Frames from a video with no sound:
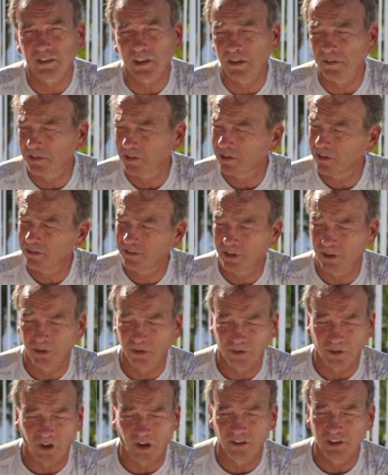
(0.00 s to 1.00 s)
Definitely, you
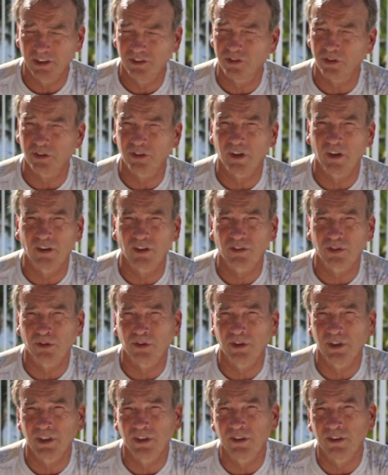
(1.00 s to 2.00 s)
know, all these are
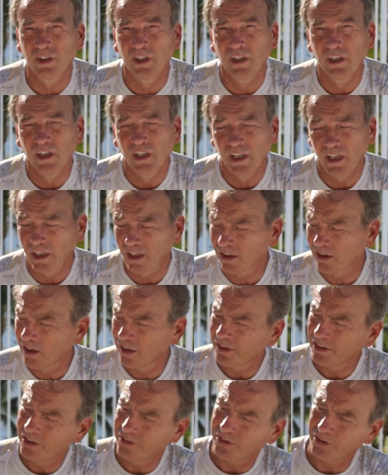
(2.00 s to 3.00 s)
territorial, and
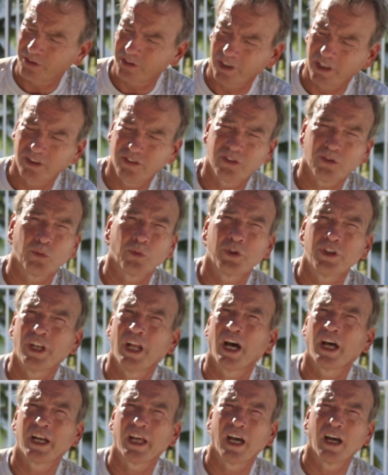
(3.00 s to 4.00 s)
all these are things that would
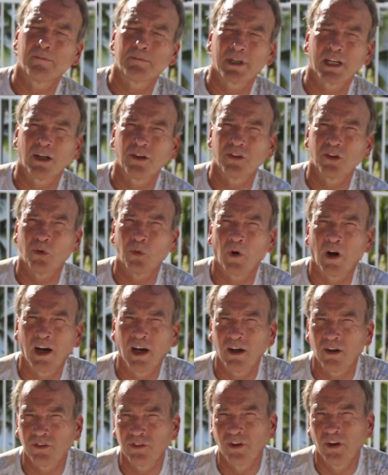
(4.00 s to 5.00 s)
not happen out in the
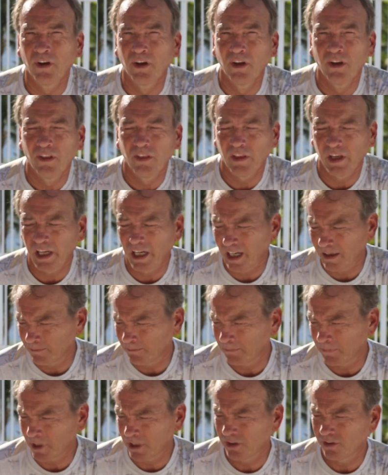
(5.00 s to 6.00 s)
wild. They
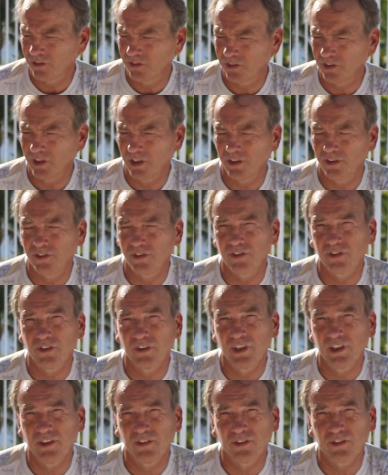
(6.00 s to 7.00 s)
happen because these
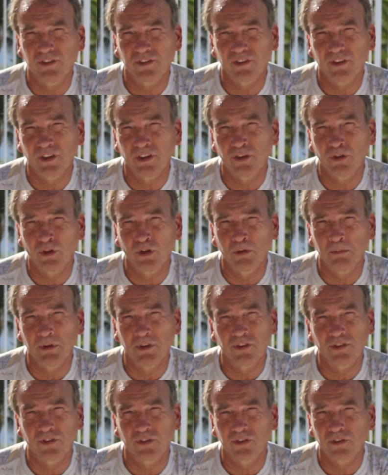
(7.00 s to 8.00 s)

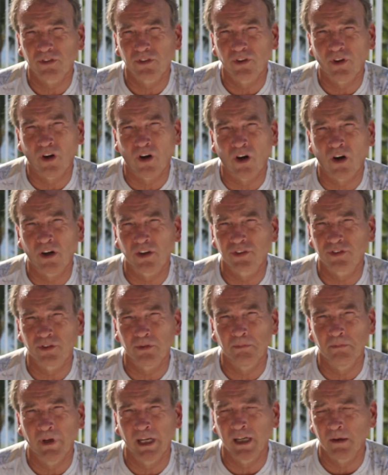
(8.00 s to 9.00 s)
enormous,
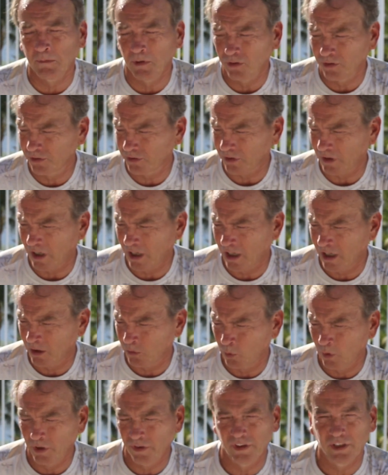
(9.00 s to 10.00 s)
awesome mammals are
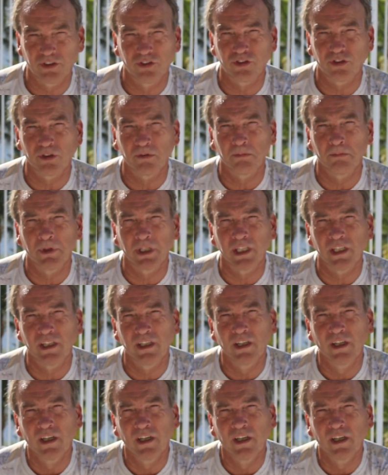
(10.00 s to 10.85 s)
where they shouldn't be.